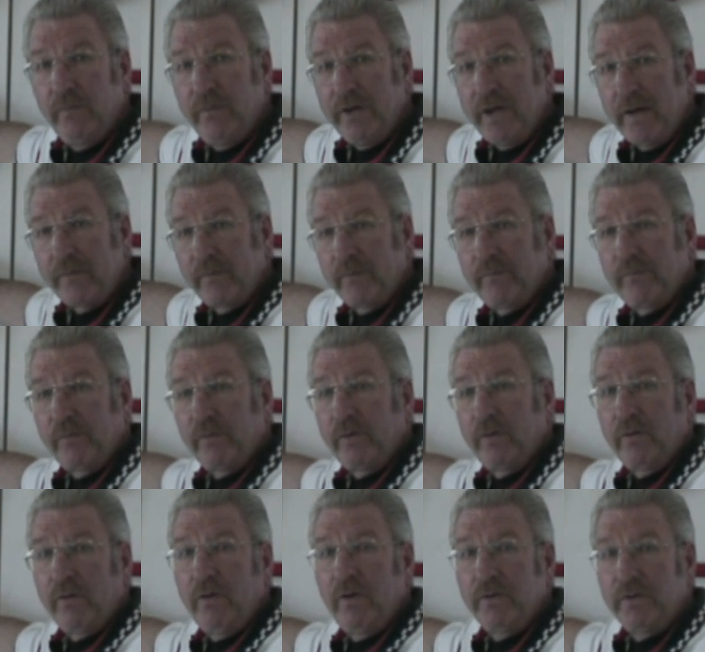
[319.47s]
We have them for
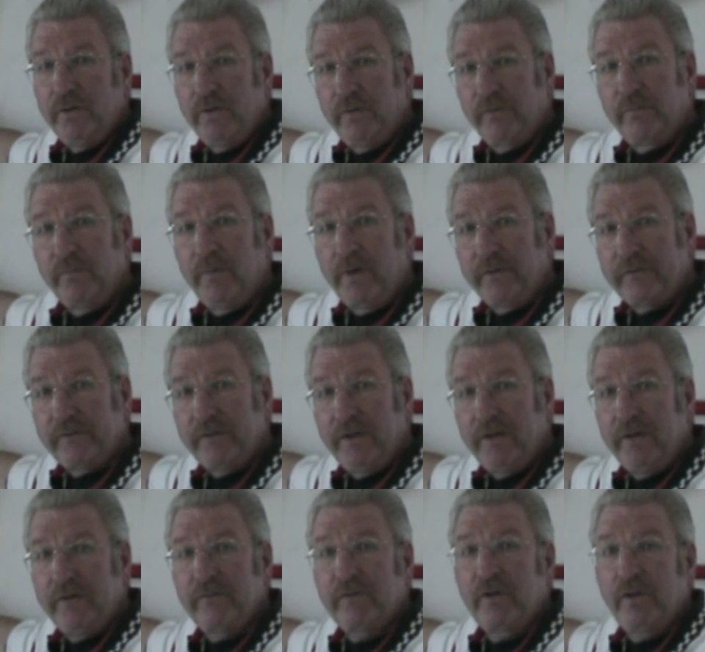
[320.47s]
all years,
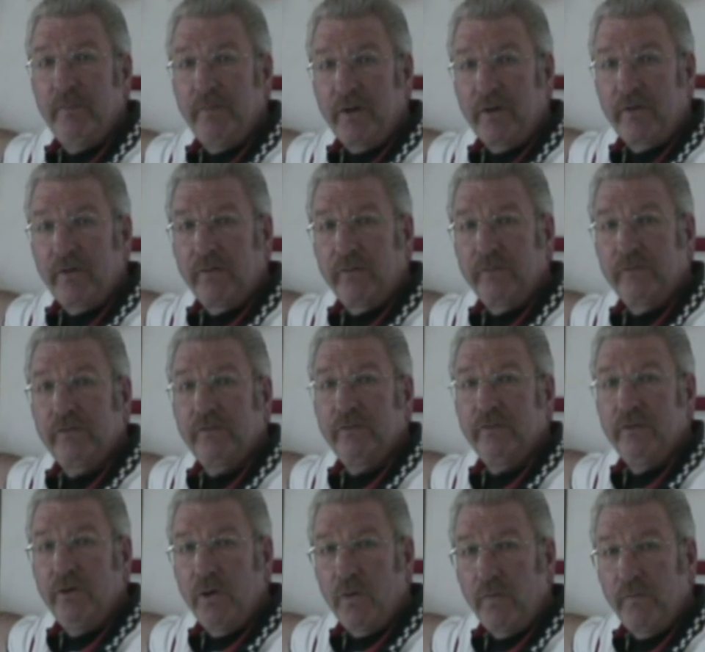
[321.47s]
Mustangs, Camaros,
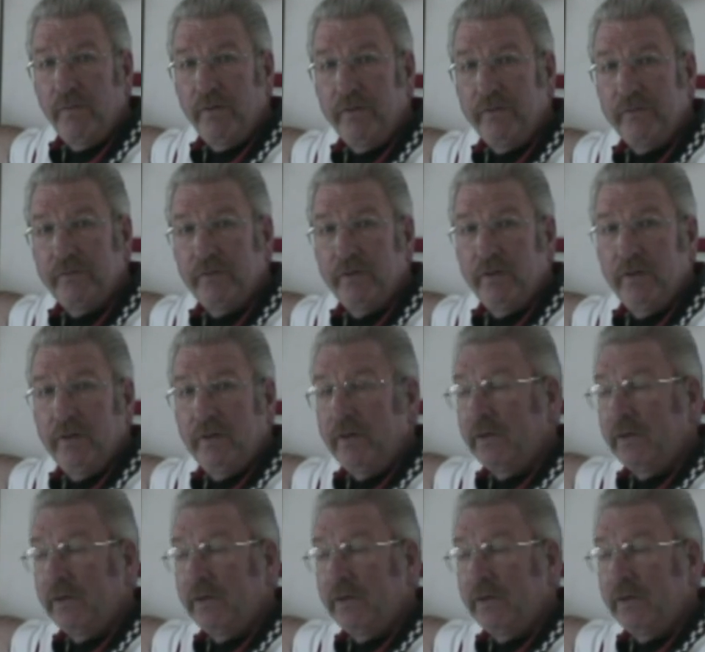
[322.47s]
Novas.